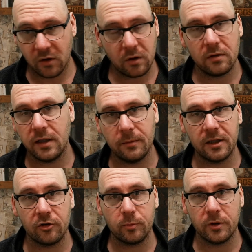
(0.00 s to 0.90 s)
not like the
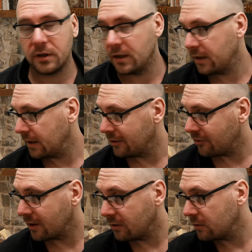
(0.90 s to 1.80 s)
Manners Pod Kit, and
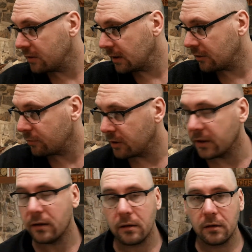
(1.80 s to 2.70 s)
she did not like this one
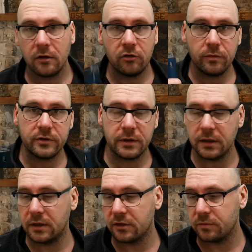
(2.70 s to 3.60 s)
either. She wasn't
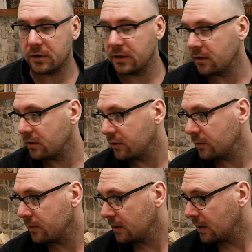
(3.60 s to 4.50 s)
keen on this one either at
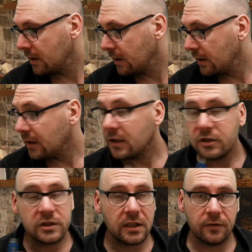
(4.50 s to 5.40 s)
all.
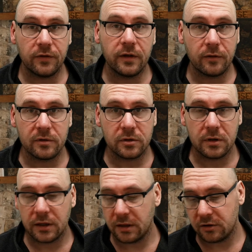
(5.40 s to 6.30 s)
She said the flavour was
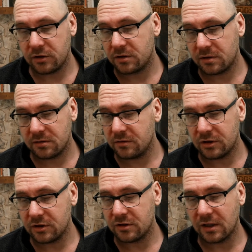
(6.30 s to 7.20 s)
okay,
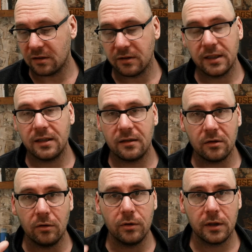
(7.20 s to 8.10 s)
she just didn't like the
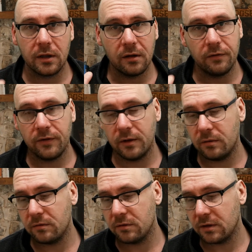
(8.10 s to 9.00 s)
look, the
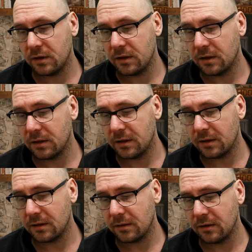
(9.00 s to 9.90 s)
feel,
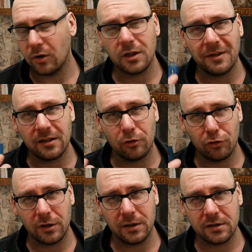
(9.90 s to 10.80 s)
the automatic
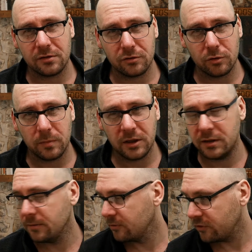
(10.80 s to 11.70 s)
drawing this, there's no
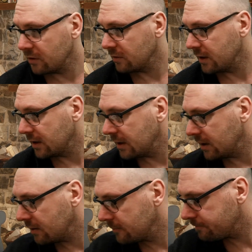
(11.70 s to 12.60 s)
button. She didn't like that either.